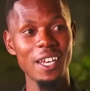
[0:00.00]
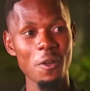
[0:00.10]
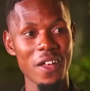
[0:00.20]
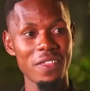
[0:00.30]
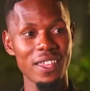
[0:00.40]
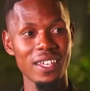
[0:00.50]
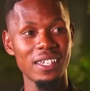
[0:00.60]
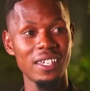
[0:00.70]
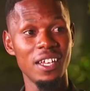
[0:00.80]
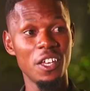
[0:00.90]
you one thing.
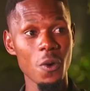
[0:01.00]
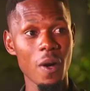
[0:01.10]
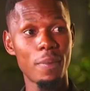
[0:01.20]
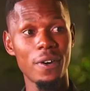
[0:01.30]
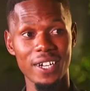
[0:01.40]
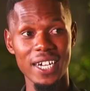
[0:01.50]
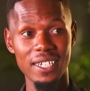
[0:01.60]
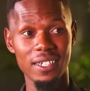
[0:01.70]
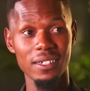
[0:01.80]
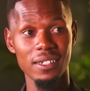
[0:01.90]
You are born,
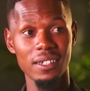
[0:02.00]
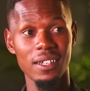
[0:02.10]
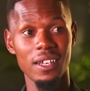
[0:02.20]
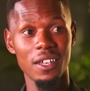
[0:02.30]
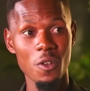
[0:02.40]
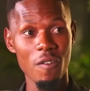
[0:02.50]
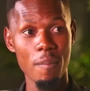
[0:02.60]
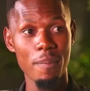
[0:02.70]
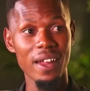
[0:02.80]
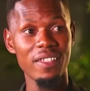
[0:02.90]
right? You yeah. have a
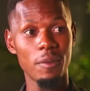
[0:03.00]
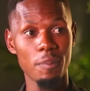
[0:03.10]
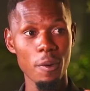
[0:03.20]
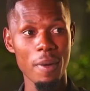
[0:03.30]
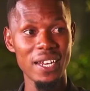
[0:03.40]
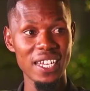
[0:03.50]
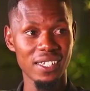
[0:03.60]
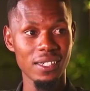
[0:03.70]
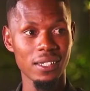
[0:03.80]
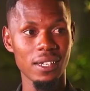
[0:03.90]
brother and probably a
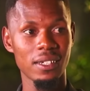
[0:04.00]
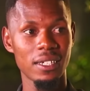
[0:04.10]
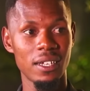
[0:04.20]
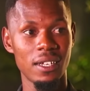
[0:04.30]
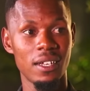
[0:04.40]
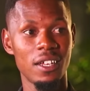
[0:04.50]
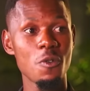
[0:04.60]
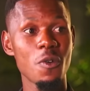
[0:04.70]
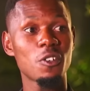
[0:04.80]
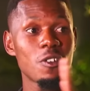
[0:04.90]
sister. Yes. You
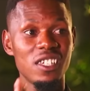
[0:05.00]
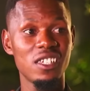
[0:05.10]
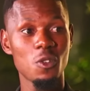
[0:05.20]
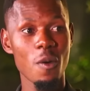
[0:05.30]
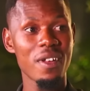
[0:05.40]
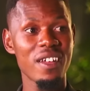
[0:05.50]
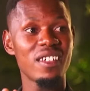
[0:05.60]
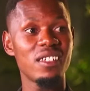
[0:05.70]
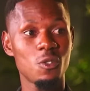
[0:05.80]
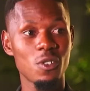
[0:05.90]
are told this is your brother,
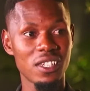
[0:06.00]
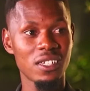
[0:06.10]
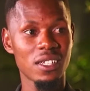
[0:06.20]
this is your sister.